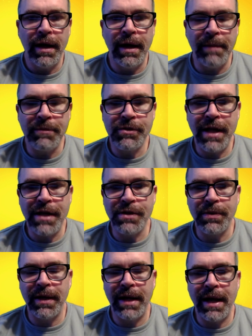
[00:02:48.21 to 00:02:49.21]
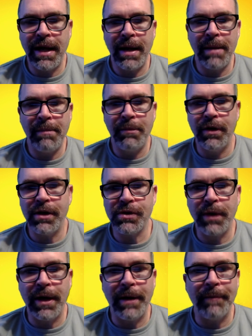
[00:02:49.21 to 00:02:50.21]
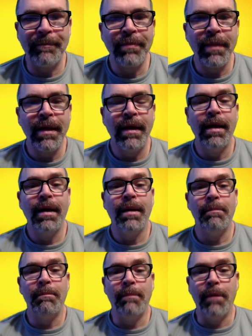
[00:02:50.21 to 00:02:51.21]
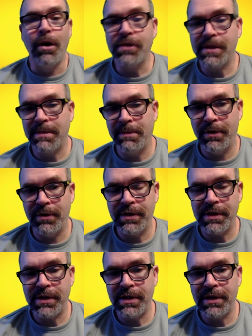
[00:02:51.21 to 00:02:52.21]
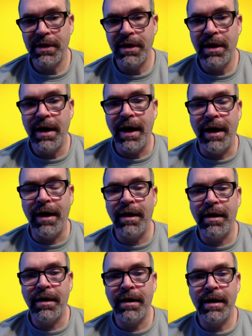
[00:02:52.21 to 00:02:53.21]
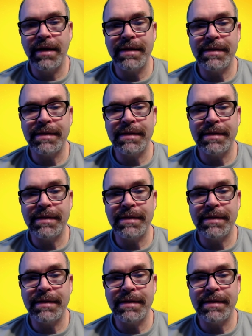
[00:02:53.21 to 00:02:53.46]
So that's what a moon is. Well, most moons are